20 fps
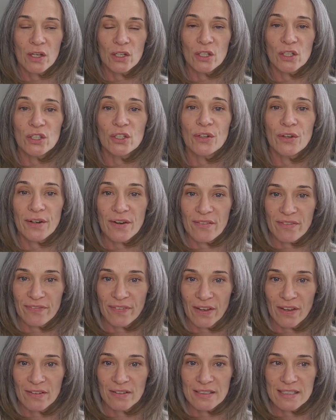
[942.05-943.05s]
good it
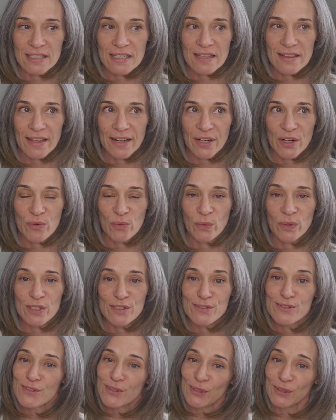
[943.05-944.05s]
felt that I
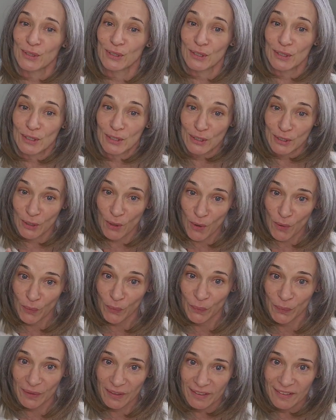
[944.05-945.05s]
wasn't
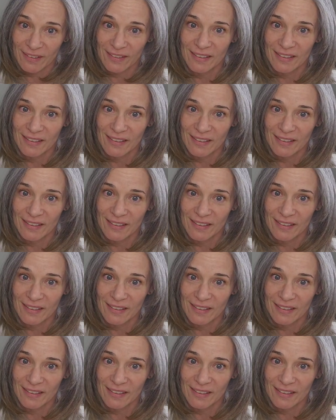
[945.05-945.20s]
alone